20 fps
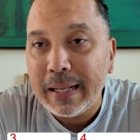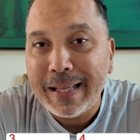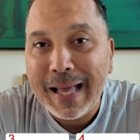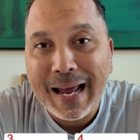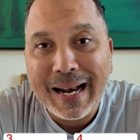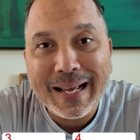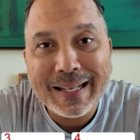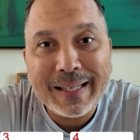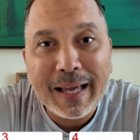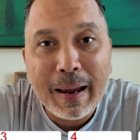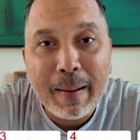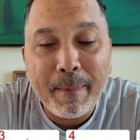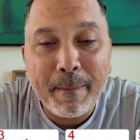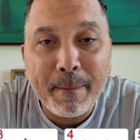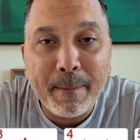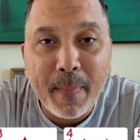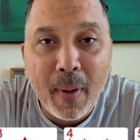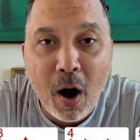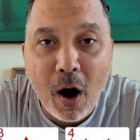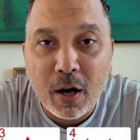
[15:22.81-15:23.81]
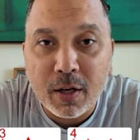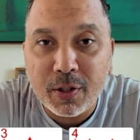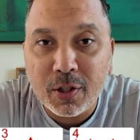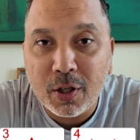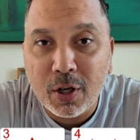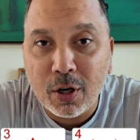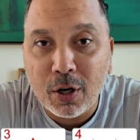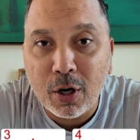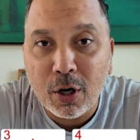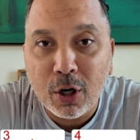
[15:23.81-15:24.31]
That is a
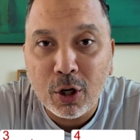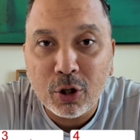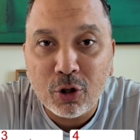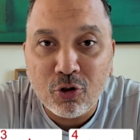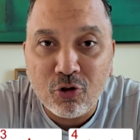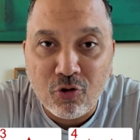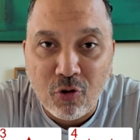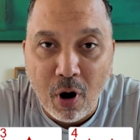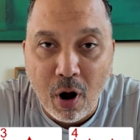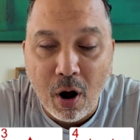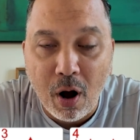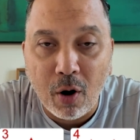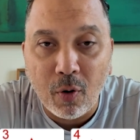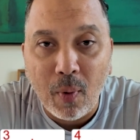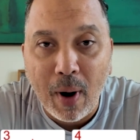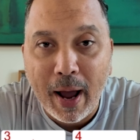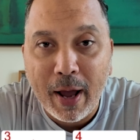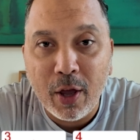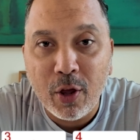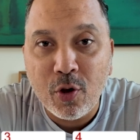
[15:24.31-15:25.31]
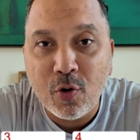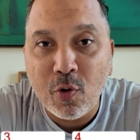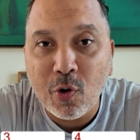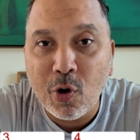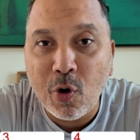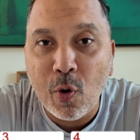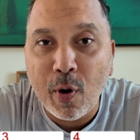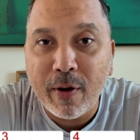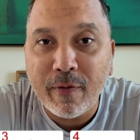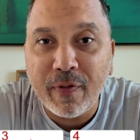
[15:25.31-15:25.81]
monster draw, right? You are
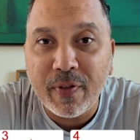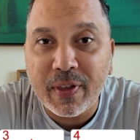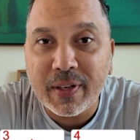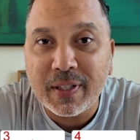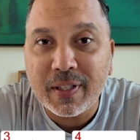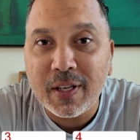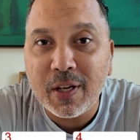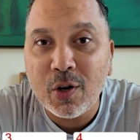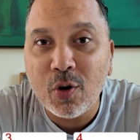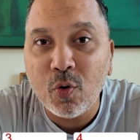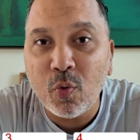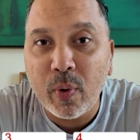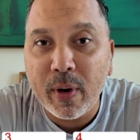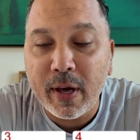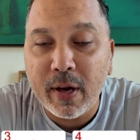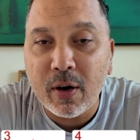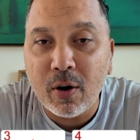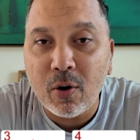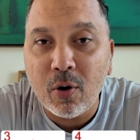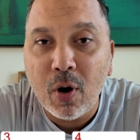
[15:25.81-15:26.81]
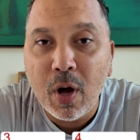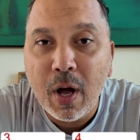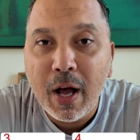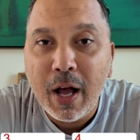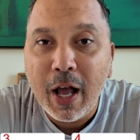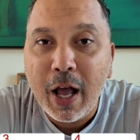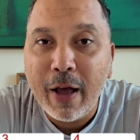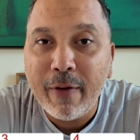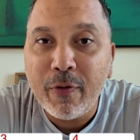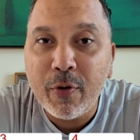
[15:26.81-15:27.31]
going for the steel wheel.
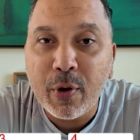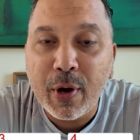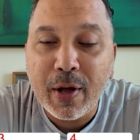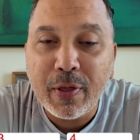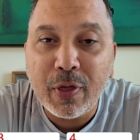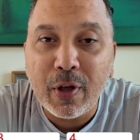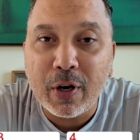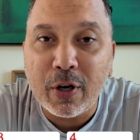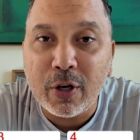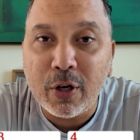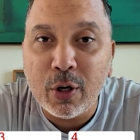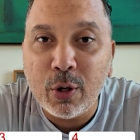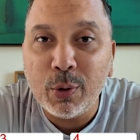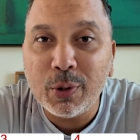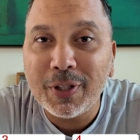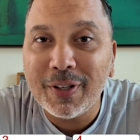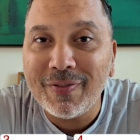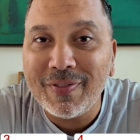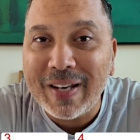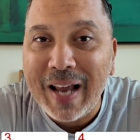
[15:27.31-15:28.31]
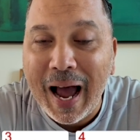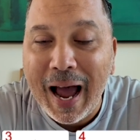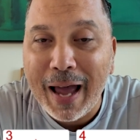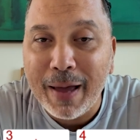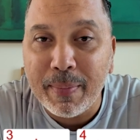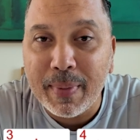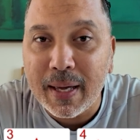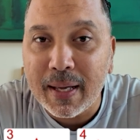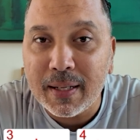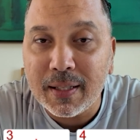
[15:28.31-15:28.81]
If you get the deuce of
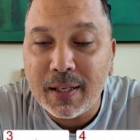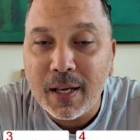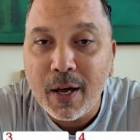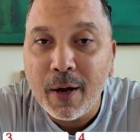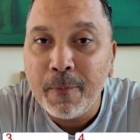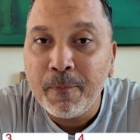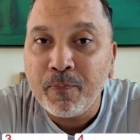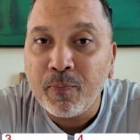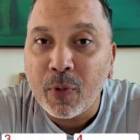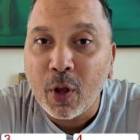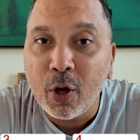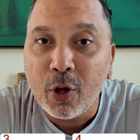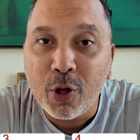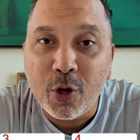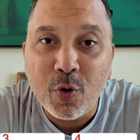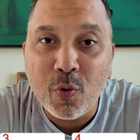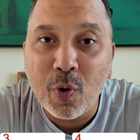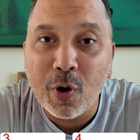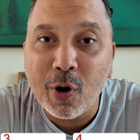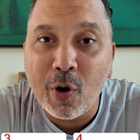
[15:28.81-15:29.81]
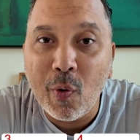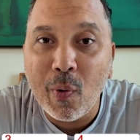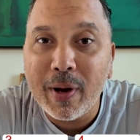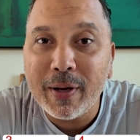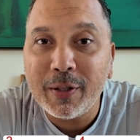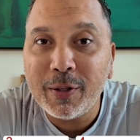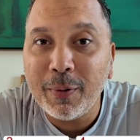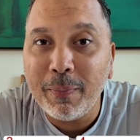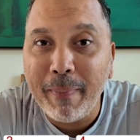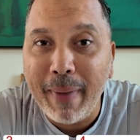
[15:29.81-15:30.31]
diamonds, you are
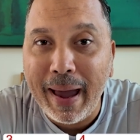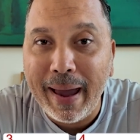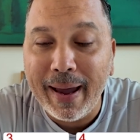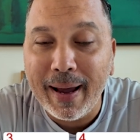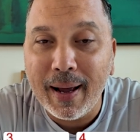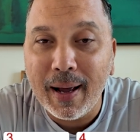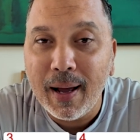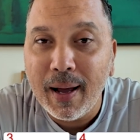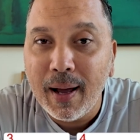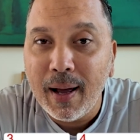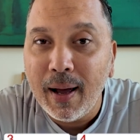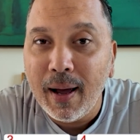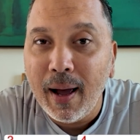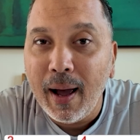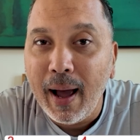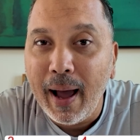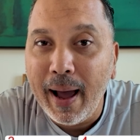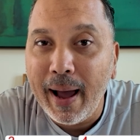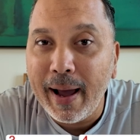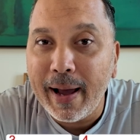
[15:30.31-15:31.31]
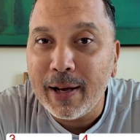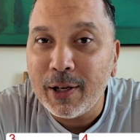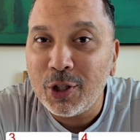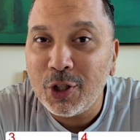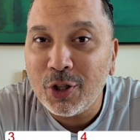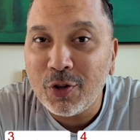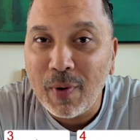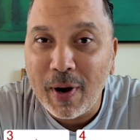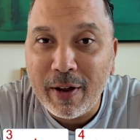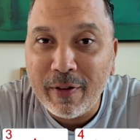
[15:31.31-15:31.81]
going to make a
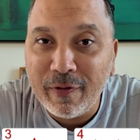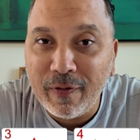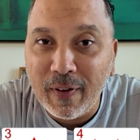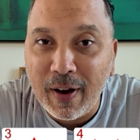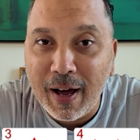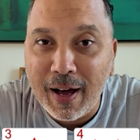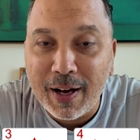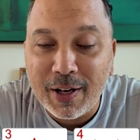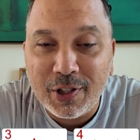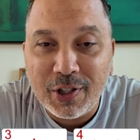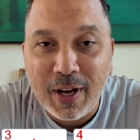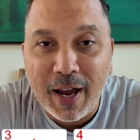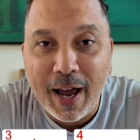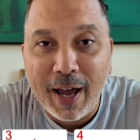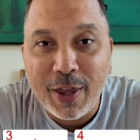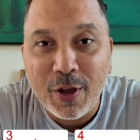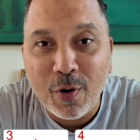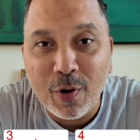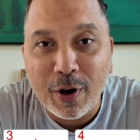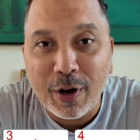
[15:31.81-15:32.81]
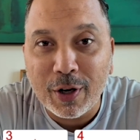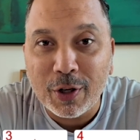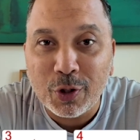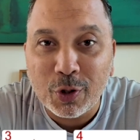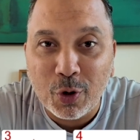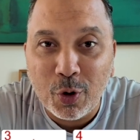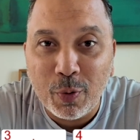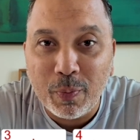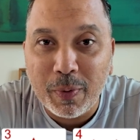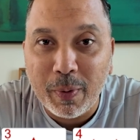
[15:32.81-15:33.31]
straight flush and you're going to
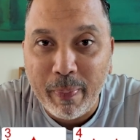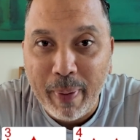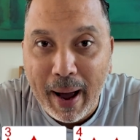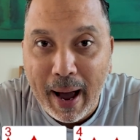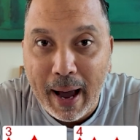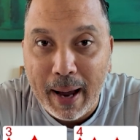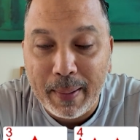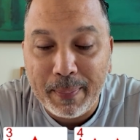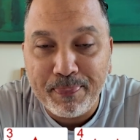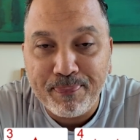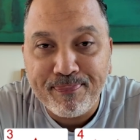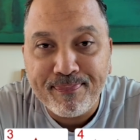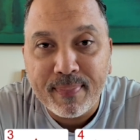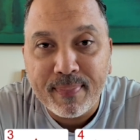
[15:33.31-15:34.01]
scoop the pot.